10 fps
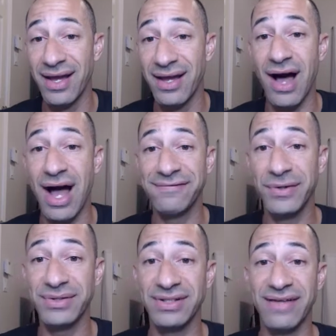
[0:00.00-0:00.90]

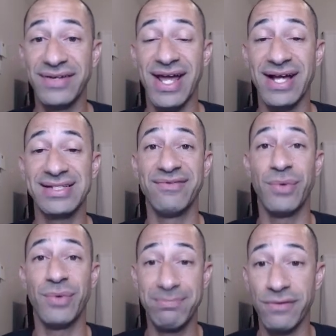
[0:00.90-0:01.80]
iPhone 11X
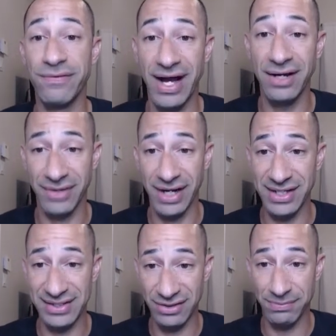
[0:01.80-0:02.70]
giveaway profile, right?
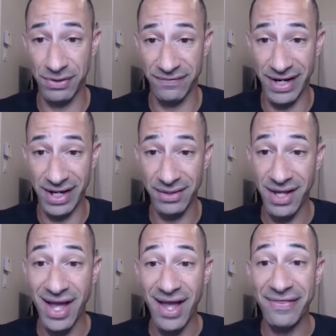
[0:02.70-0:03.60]
It's their profile.
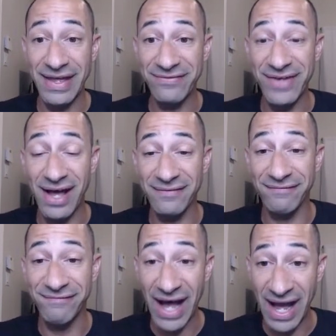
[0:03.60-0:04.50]
They've got
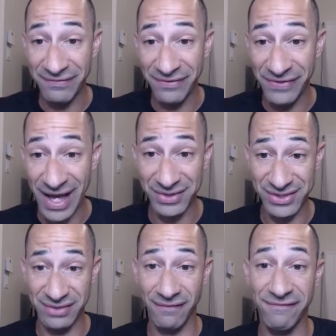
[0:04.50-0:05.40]

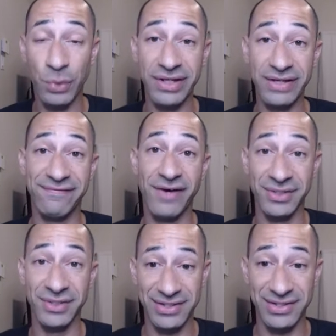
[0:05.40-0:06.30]
5,040
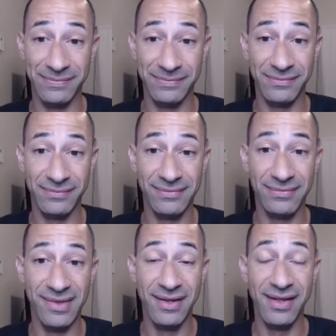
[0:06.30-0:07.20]
followers.
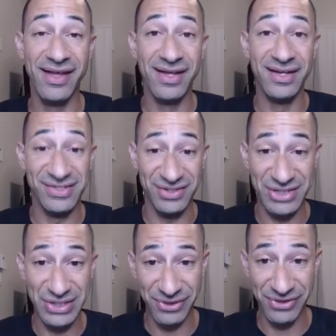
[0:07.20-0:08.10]
So do
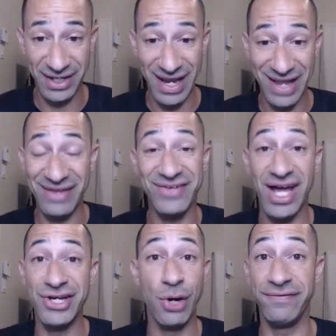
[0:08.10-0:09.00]
you think, and they've
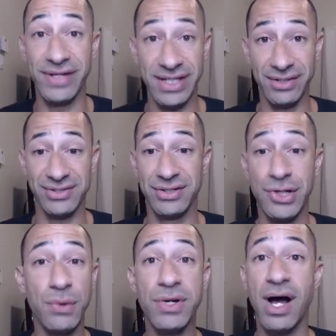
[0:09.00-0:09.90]
got no videos,
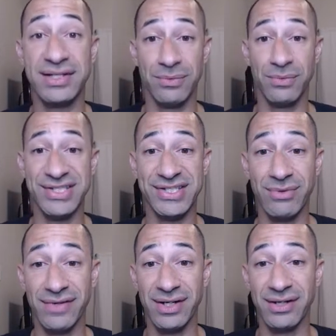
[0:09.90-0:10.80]
no content
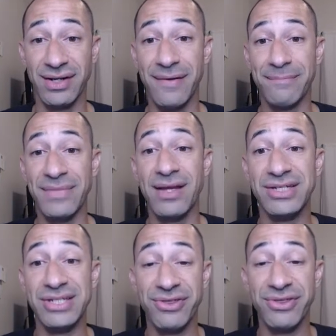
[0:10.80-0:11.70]
whatsoever.
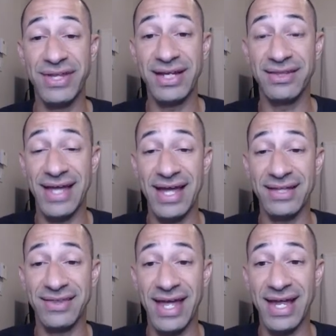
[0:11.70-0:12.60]
Do you think that
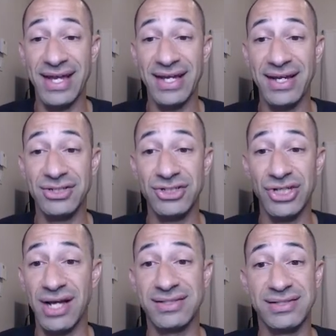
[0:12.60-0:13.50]
they
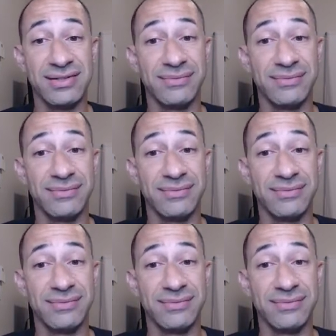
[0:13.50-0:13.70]
just